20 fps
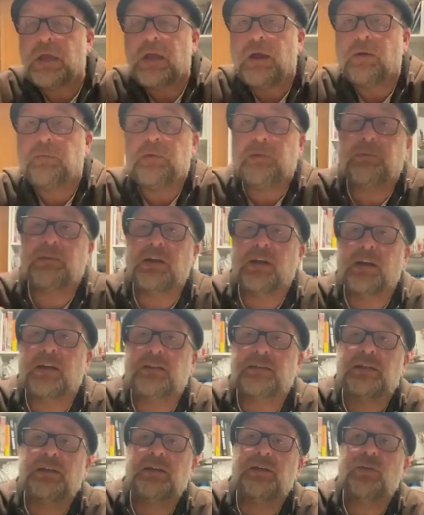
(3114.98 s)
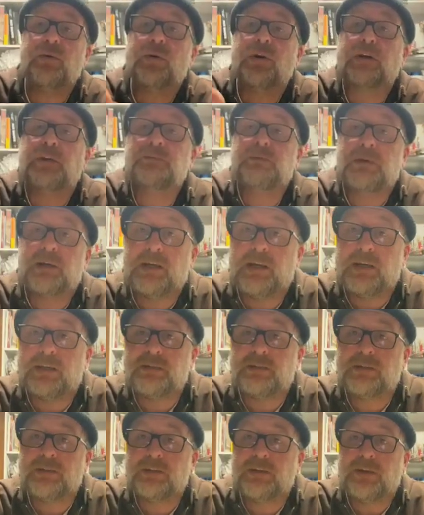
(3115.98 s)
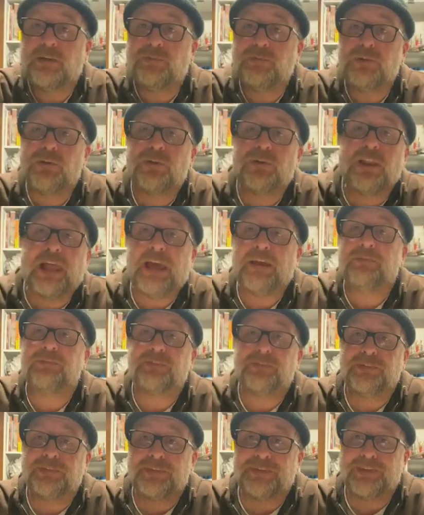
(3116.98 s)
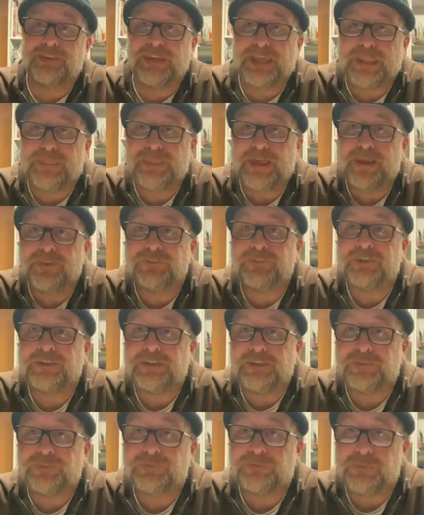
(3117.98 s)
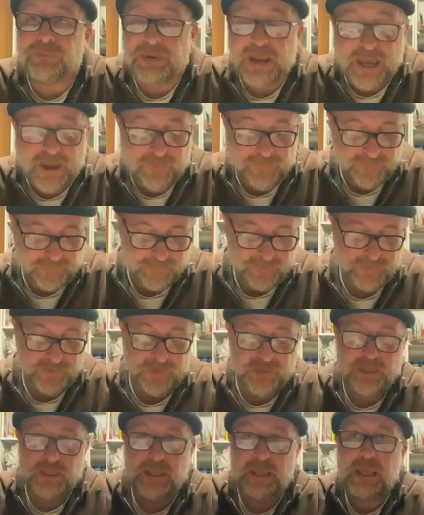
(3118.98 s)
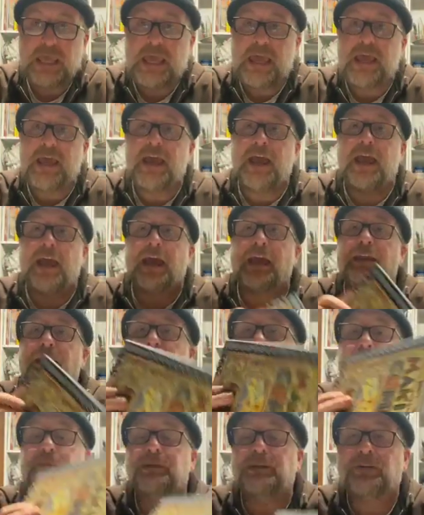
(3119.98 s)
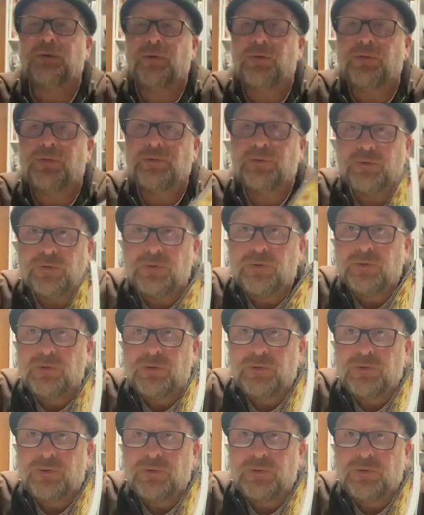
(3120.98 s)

Or maybe they're gonna see your experience of your life 1,000 years from now. And they're gonna be told through